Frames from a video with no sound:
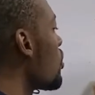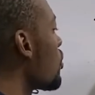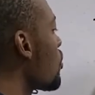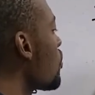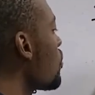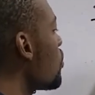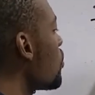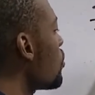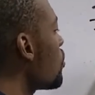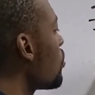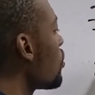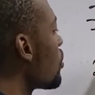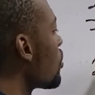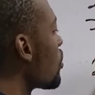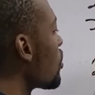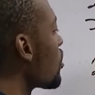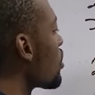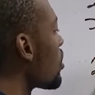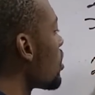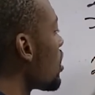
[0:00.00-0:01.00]
two
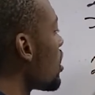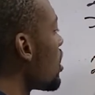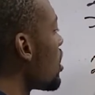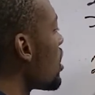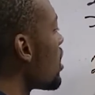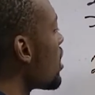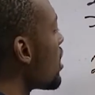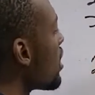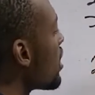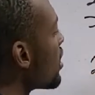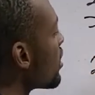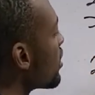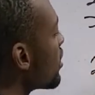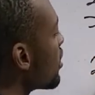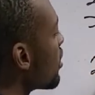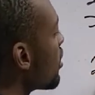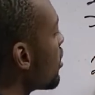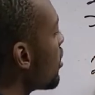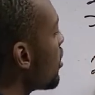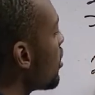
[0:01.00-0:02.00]
S
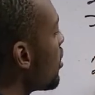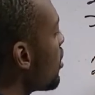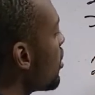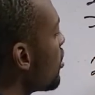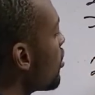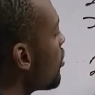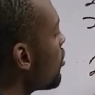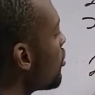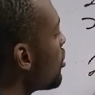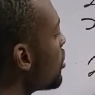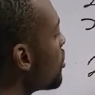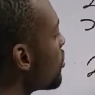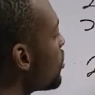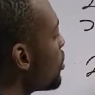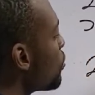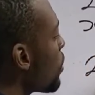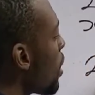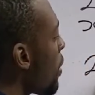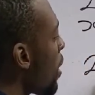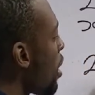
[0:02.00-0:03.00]
raised to the
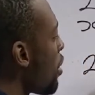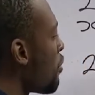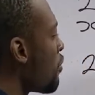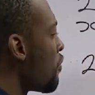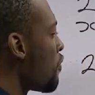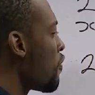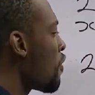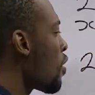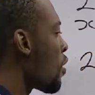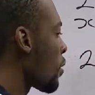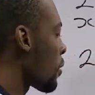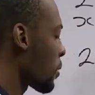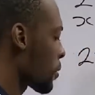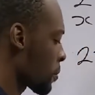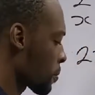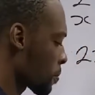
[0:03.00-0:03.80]
power of four?